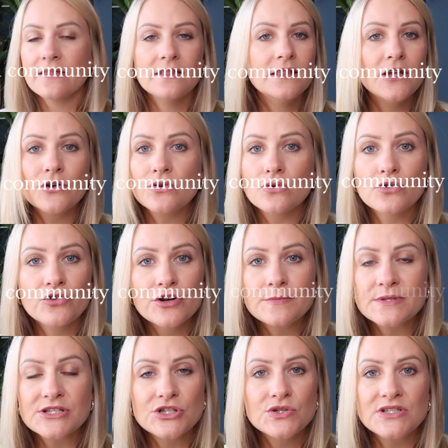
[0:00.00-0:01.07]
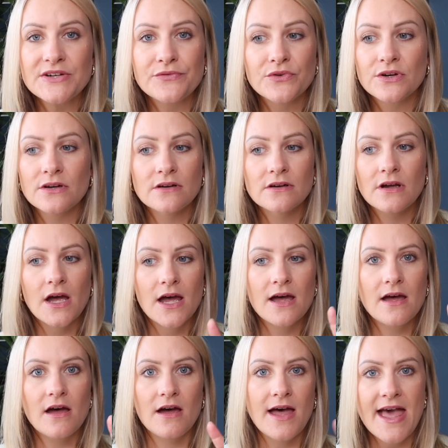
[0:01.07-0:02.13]
Local groups do different
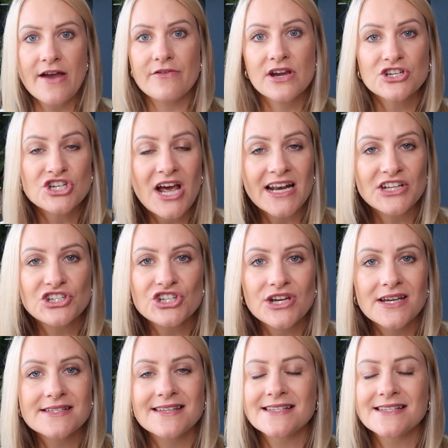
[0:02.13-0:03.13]
area challenges.